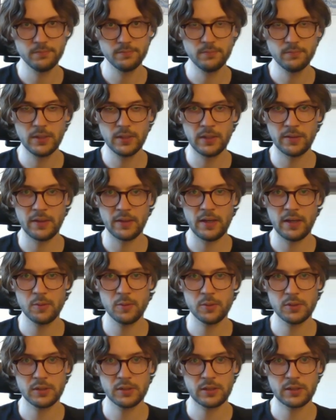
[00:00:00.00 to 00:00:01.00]
And now
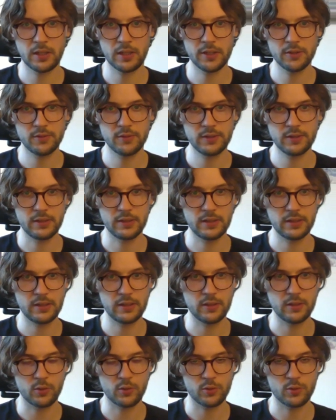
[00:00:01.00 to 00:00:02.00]
we're kind of in a
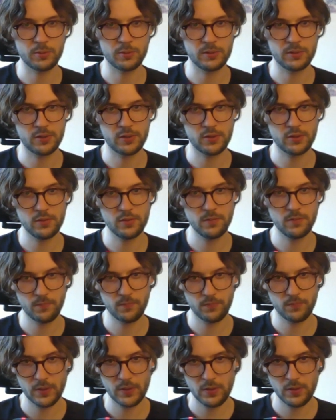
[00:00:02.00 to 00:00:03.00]
awkward position.
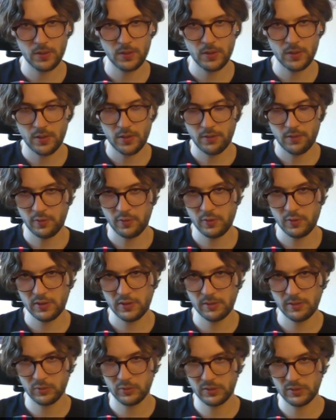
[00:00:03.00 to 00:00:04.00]
First
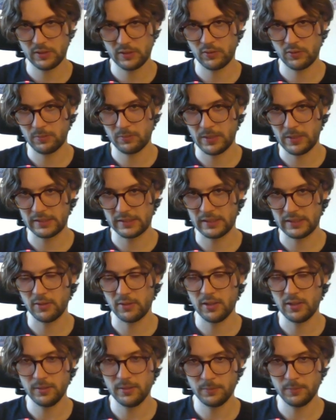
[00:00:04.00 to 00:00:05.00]
I'm considering playing
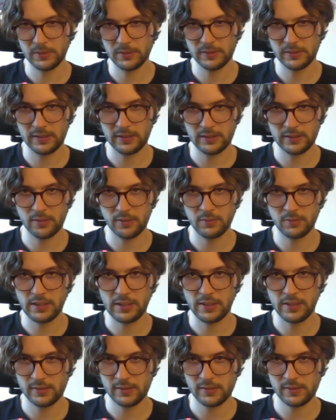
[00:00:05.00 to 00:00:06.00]
Kira, but then I
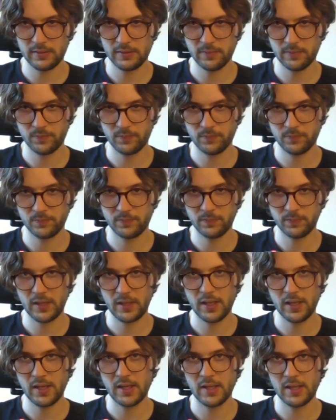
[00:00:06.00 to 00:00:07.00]
realize
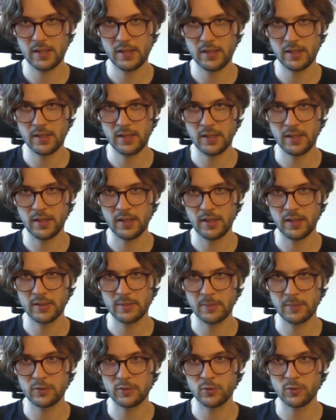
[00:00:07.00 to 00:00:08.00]
it's
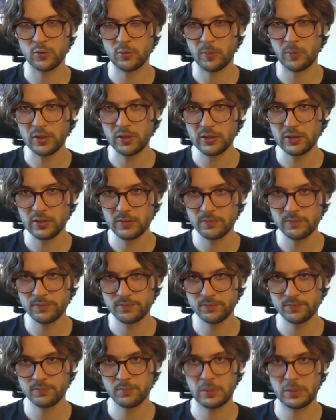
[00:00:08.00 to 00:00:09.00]
better to Spark,
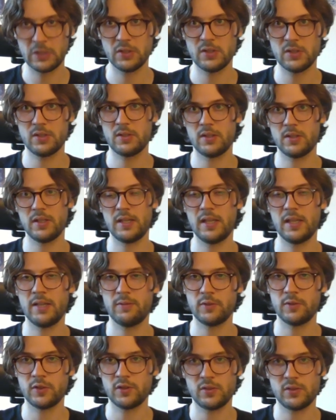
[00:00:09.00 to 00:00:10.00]
because if
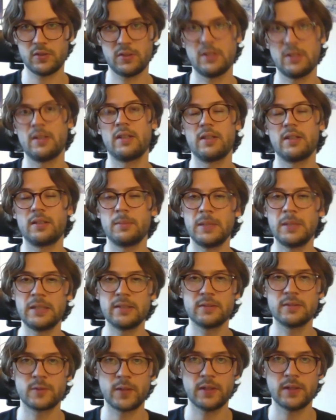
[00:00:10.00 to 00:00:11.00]
there's an immediate
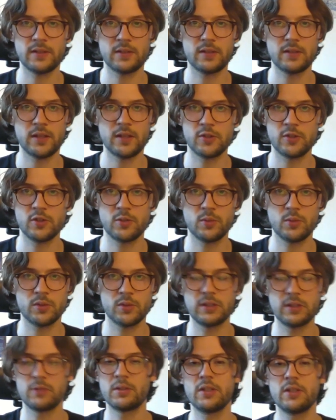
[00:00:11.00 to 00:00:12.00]
threat I just want to
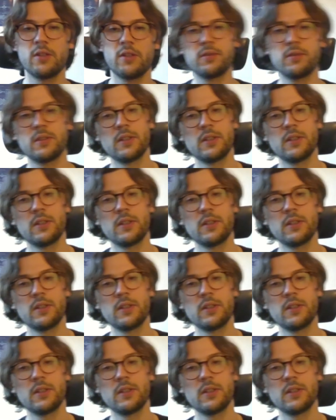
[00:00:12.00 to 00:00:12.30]
get rid of,